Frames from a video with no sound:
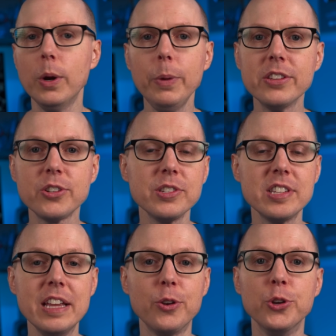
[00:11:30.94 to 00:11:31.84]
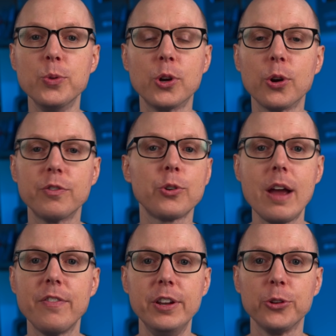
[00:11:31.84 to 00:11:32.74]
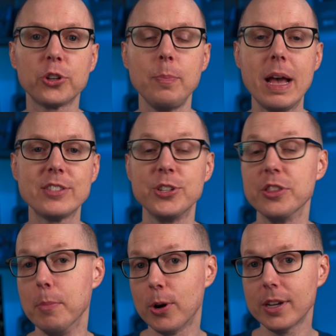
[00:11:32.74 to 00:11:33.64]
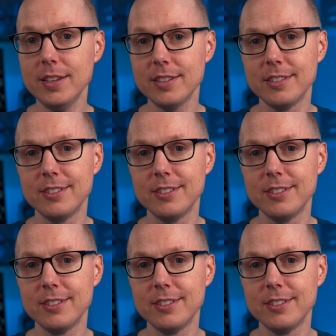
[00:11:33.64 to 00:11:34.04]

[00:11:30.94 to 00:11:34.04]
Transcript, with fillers: are we going to start seeing their new curved graphene ultracapacitors hit the market?